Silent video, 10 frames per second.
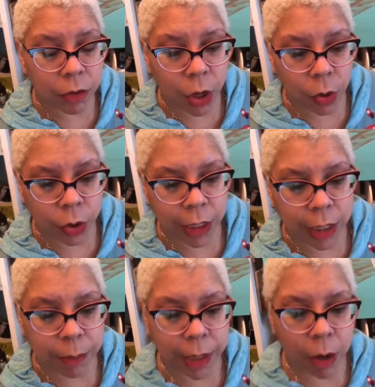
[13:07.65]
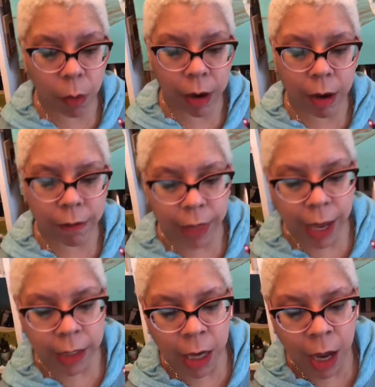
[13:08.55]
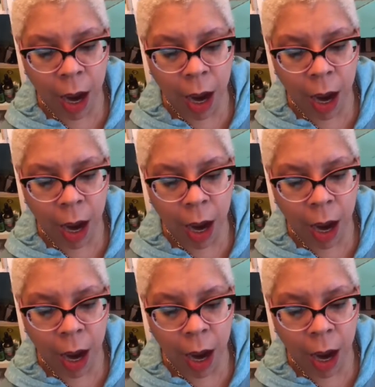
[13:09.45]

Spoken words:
So you need to be aware of that.